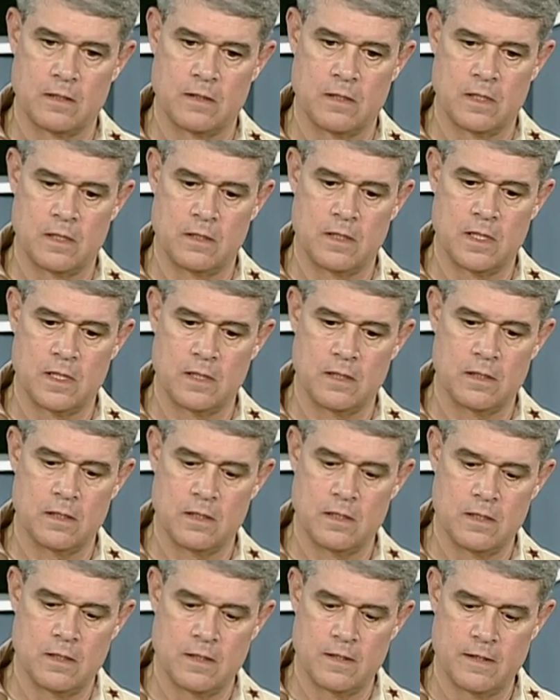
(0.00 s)
the, the,
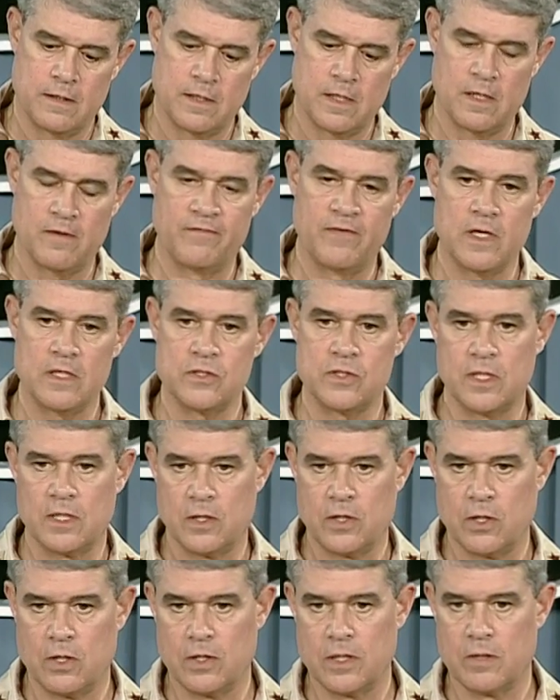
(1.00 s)
the events that
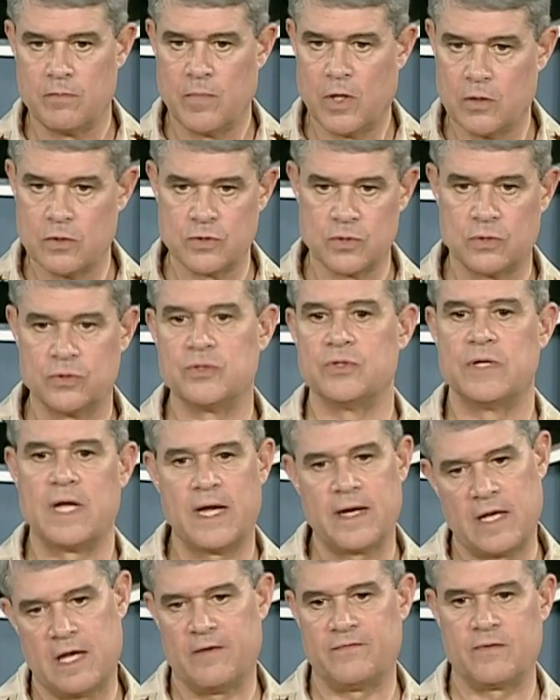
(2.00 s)
occurred in Mosul do
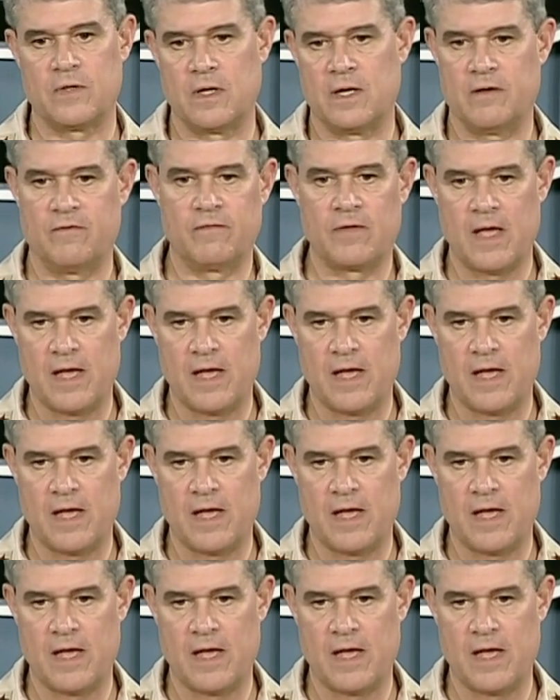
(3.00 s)
not have to have